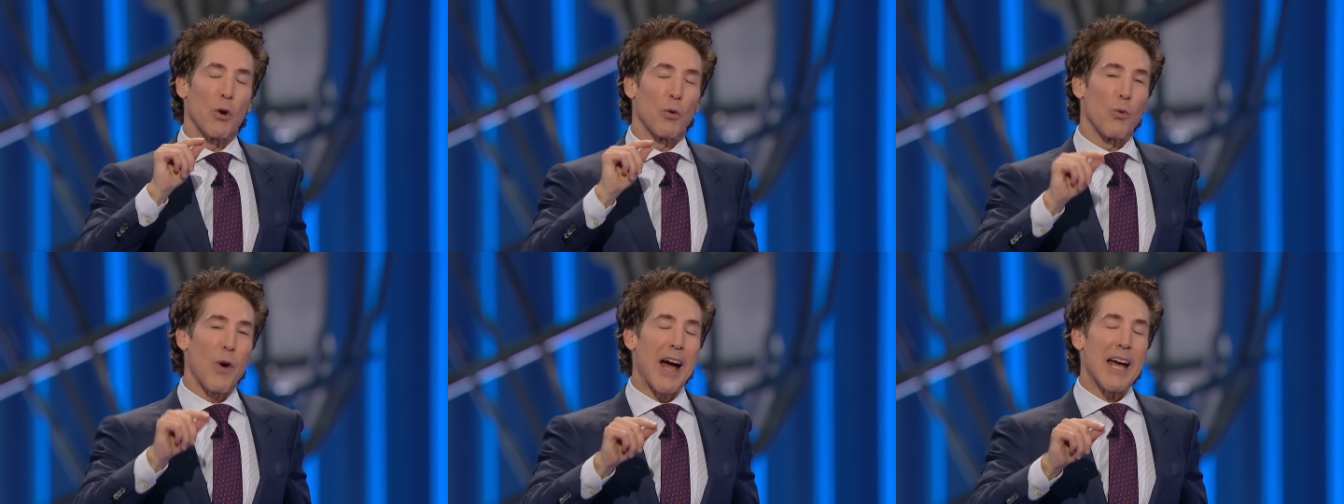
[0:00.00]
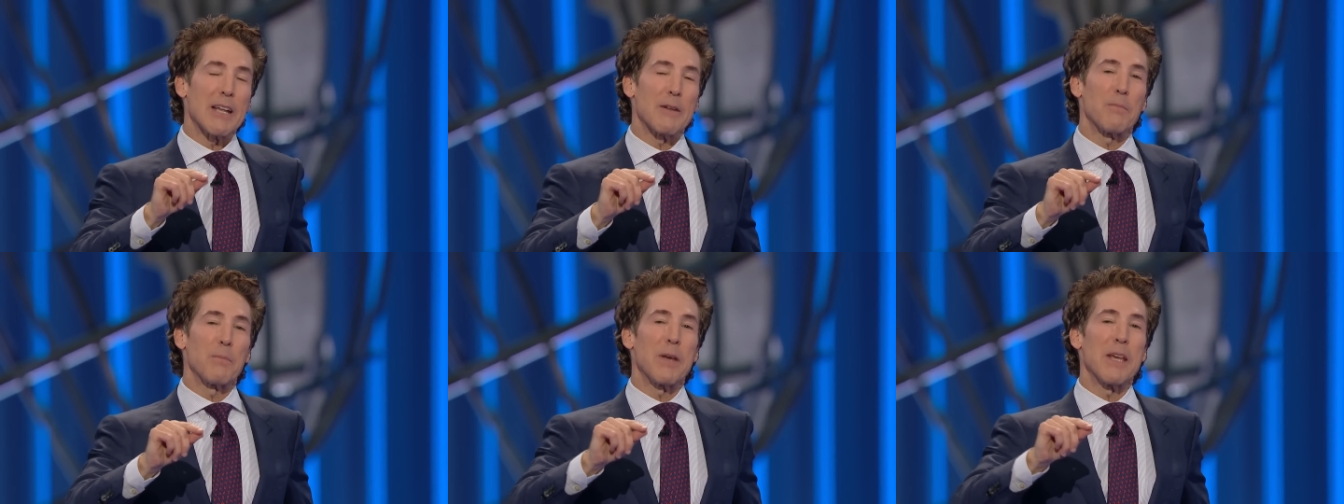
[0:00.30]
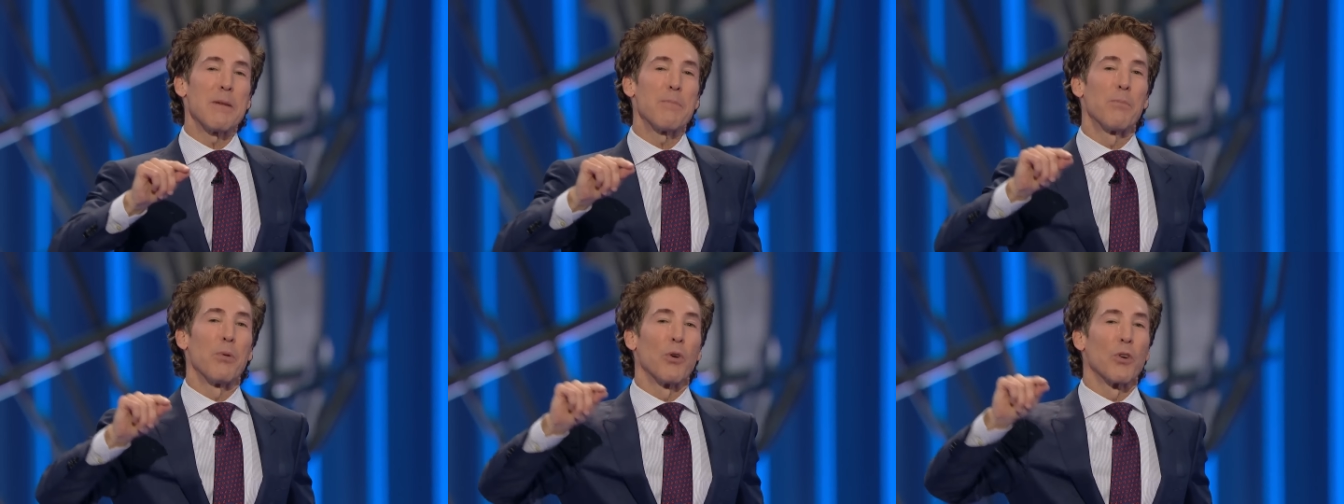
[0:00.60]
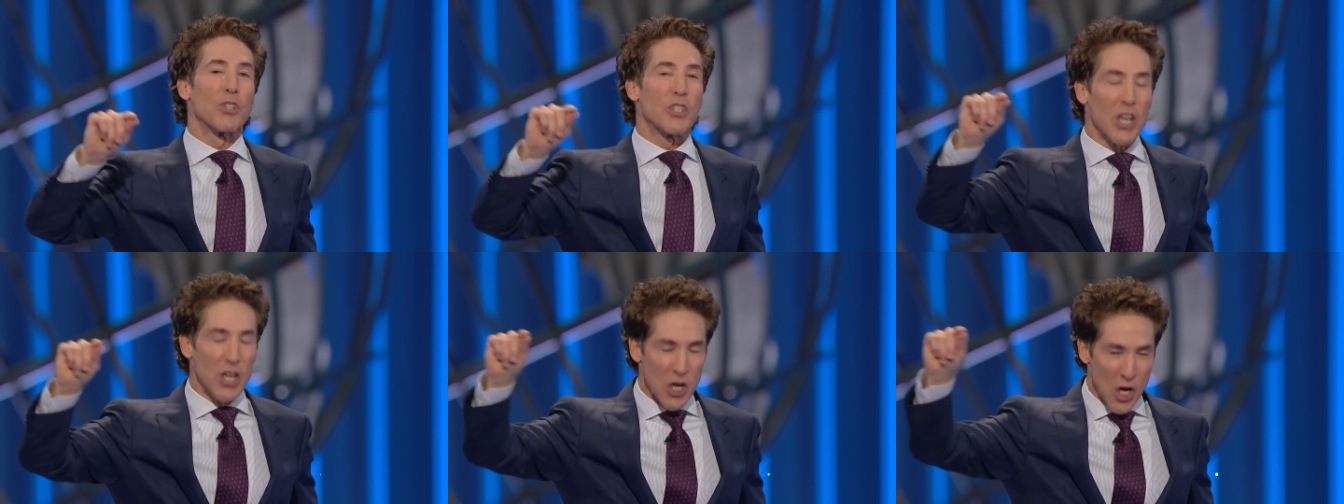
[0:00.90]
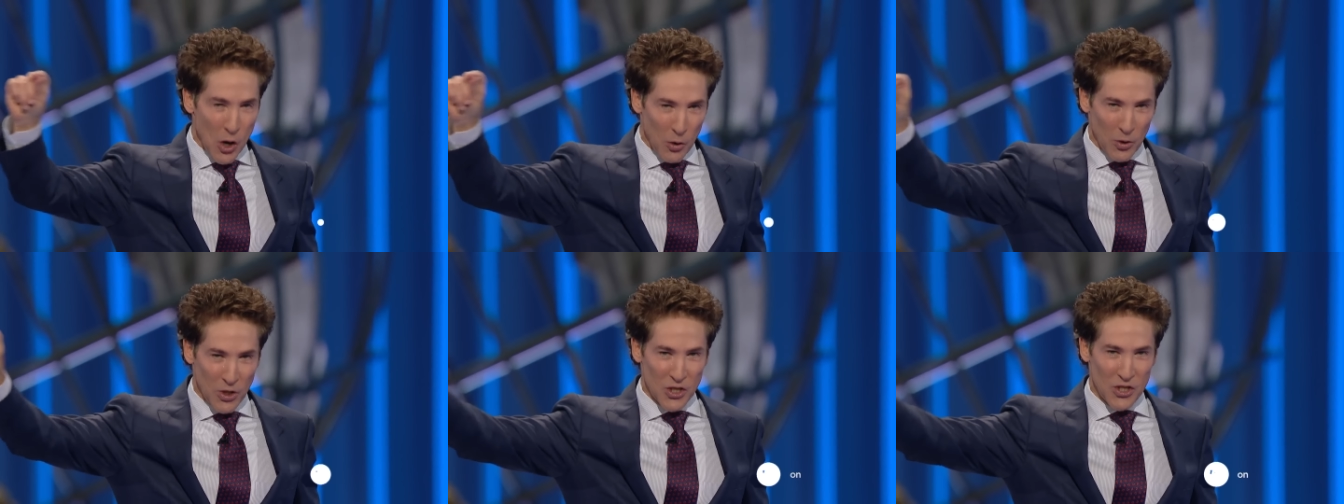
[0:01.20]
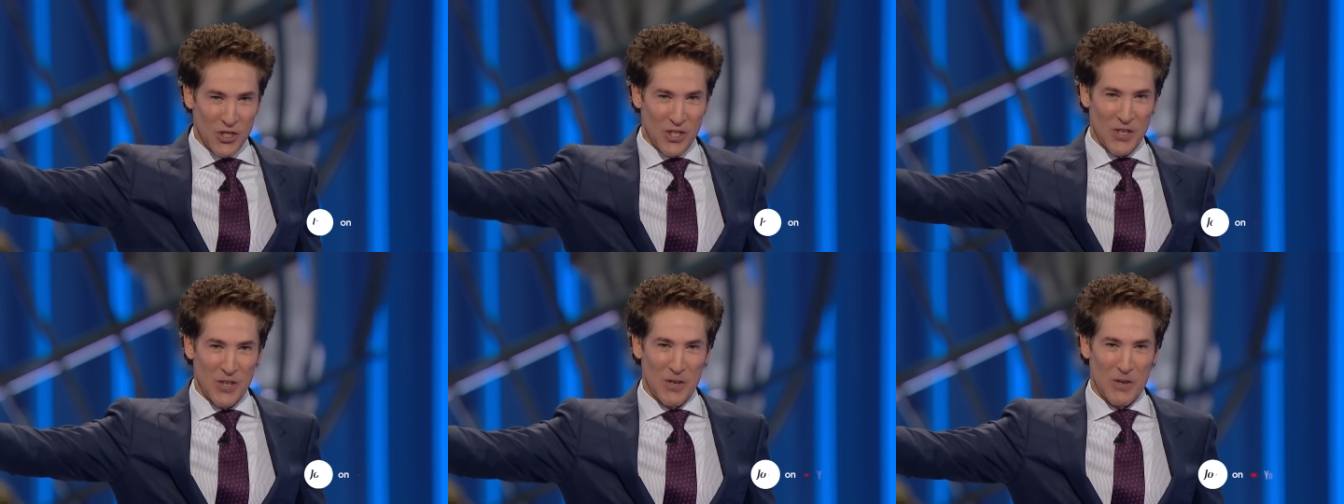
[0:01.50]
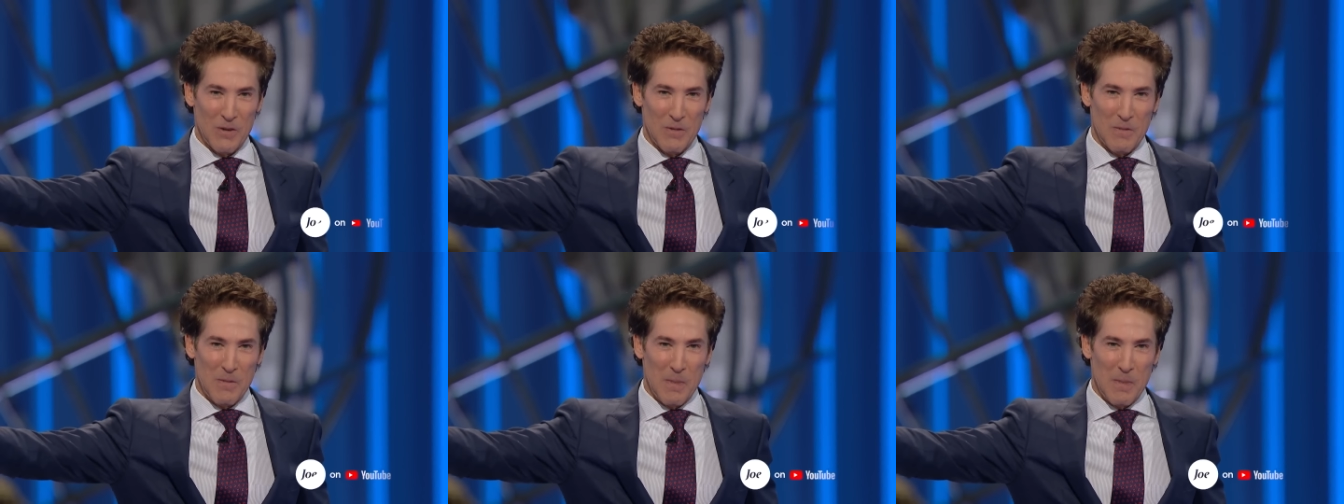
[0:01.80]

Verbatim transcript: the right people to notice you.